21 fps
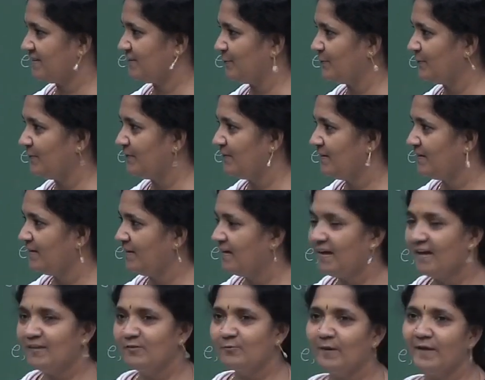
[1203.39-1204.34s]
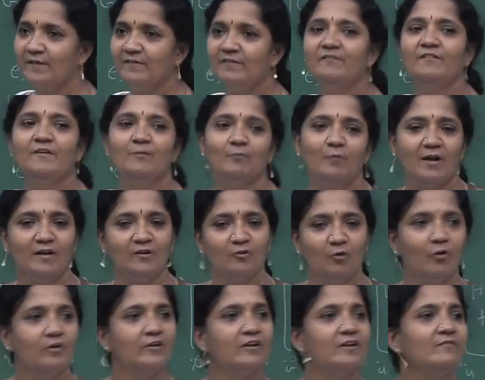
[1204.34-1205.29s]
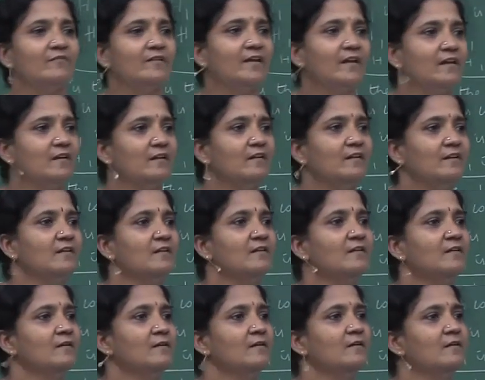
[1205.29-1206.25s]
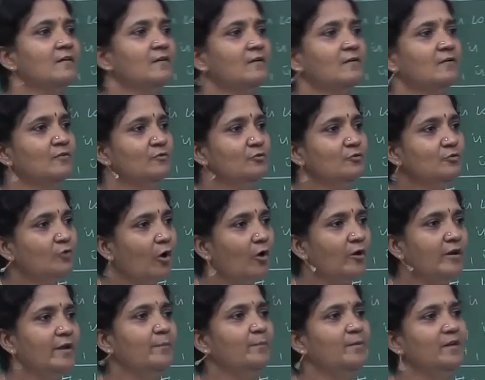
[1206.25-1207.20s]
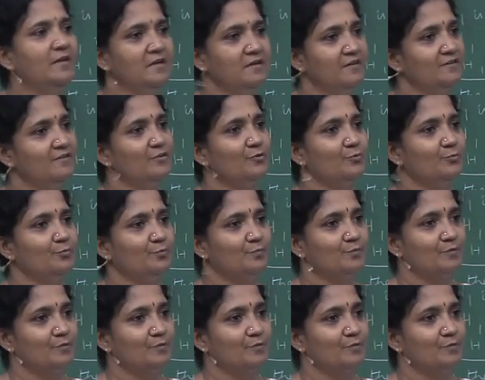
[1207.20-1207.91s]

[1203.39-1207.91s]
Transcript: So, that is why I given one non-trivial non-abelian group.